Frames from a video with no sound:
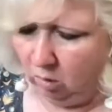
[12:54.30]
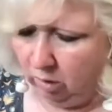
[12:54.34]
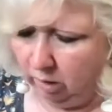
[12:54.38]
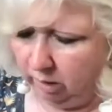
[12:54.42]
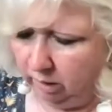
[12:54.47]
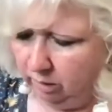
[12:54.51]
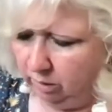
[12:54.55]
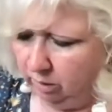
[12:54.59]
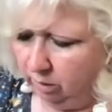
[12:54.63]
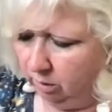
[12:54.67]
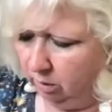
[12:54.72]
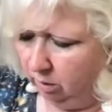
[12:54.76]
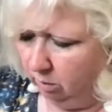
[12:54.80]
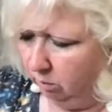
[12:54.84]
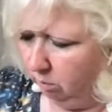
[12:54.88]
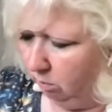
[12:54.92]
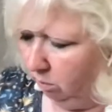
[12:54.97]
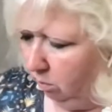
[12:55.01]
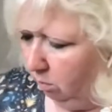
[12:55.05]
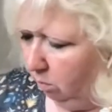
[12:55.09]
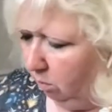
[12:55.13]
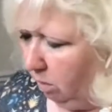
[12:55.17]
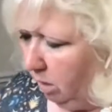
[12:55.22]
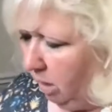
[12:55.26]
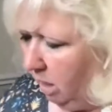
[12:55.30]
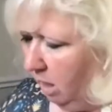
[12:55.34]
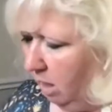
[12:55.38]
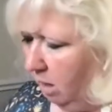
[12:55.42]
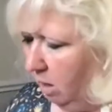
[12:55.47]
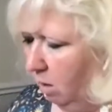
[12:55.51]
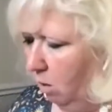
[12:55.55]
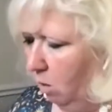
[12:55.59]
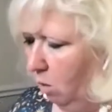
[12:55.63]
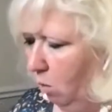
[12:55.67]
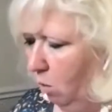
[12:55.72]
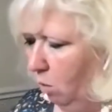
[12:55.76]
All right, so
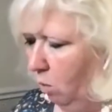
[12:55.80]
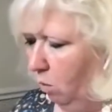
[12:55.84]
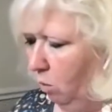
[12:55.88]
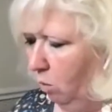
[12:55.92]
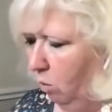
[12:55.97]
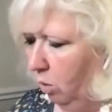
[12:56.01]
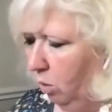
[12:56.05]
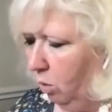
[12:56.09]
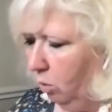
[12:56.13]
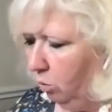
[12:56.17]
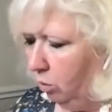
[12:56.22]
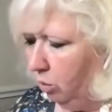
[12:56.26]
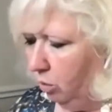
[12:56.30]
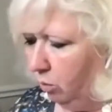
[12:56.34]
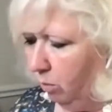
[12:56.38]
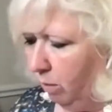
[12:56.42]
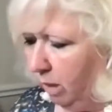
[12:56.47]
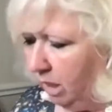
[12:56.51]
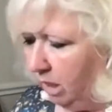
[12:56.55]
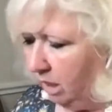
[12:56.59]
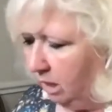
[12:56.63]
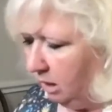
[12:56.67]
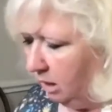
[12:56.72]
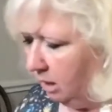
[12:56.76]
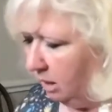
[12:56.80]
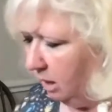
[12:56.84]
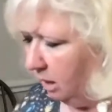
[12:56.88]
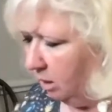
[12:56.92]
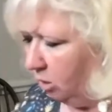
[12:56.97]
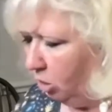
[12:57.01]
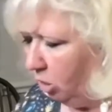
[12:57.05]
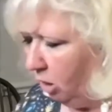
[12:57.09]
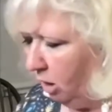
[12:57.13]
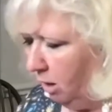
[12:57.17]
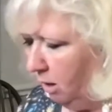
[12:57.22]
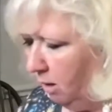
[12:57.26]
now we'll go to my next
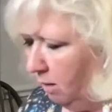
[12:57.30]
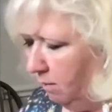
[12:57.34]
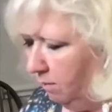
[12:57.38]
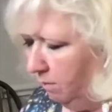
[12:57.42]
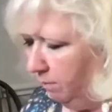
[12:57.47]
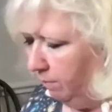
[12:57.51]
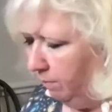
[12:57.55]
section.